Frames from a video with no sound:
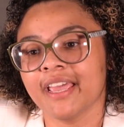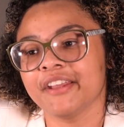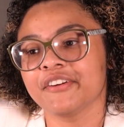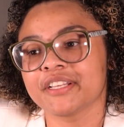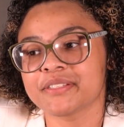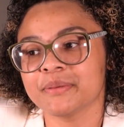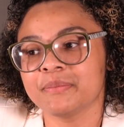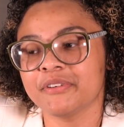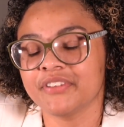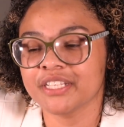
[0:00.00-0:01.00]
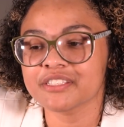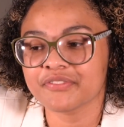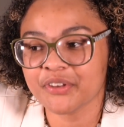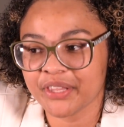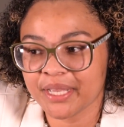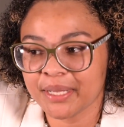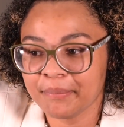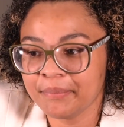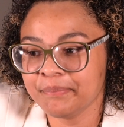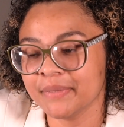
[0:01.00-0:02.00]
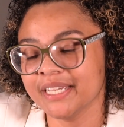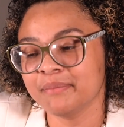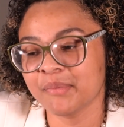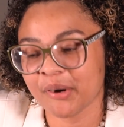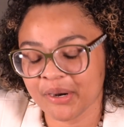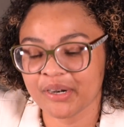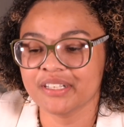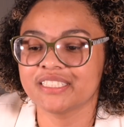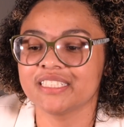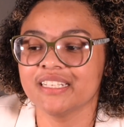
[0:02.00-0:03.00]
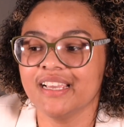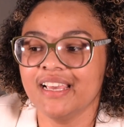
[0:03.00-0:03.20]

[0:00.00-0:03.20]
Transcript: catering some events for them in March.